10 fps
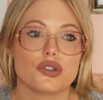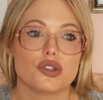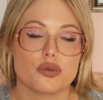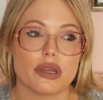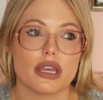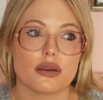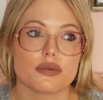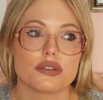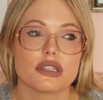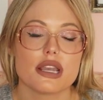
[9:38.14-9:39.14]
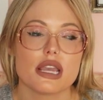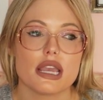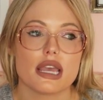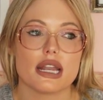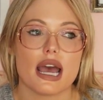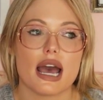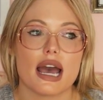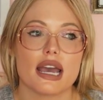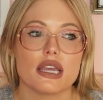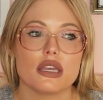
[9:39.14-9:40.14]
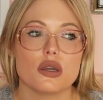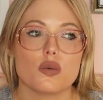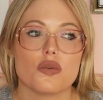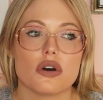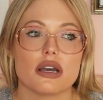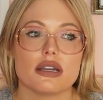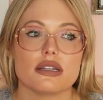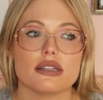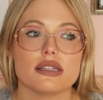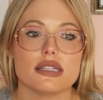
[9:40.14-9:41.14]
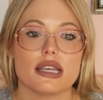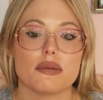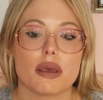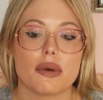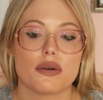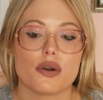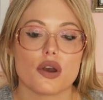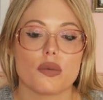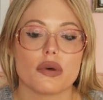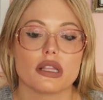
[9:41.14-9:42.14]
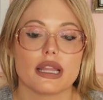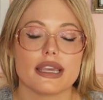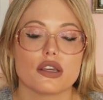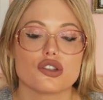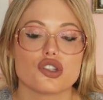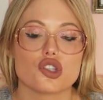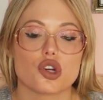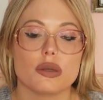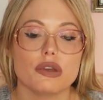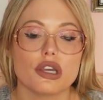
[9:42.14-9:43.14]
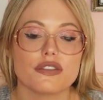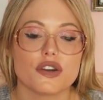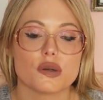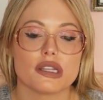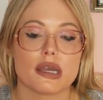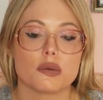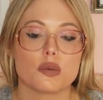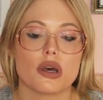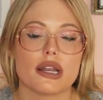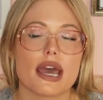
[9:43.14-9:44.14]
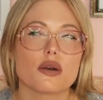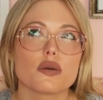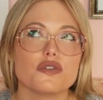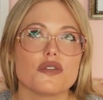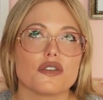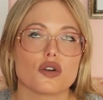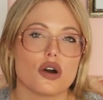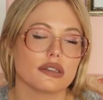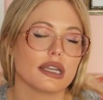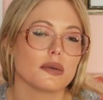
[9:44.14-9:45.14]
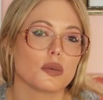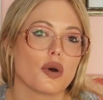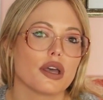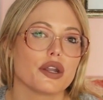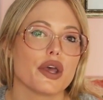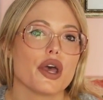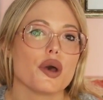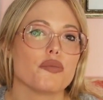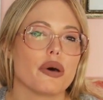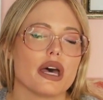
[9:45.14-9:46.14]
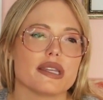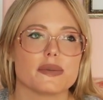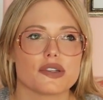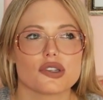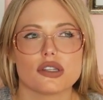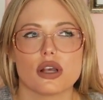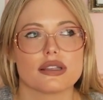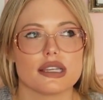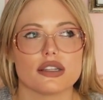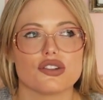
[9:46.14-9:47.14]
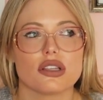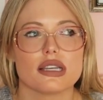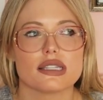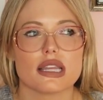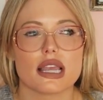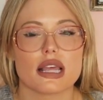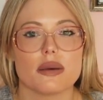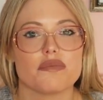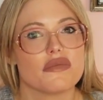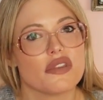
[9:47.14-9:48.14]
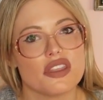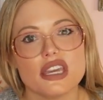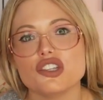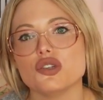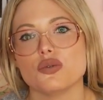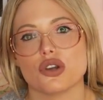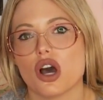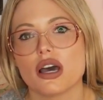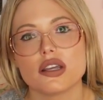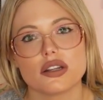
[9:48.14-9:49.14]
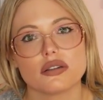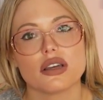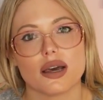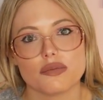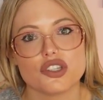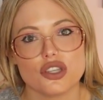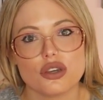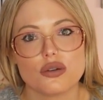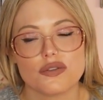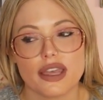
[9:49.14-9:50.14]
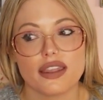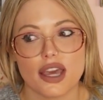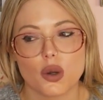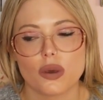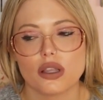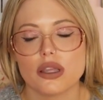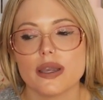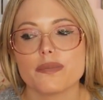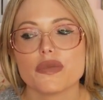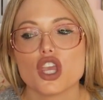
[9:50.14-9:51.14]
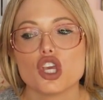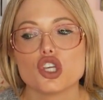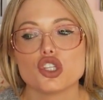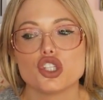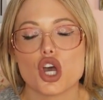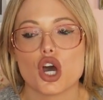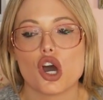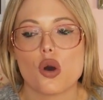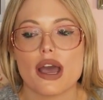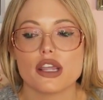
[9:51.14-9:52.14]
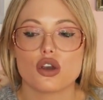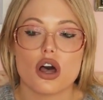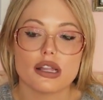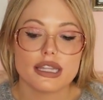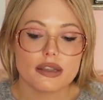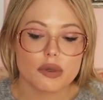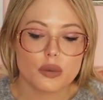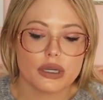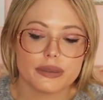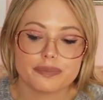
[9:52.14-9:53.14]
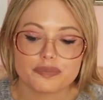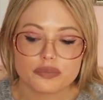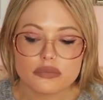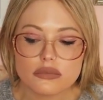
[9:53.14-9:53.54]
to my house. And I was in my bedroom, like screaming on the phone to 911. I don't know if you've ever called 911, but especially in Los Angeles, like they do not come to you like that quickly. So I had called 911,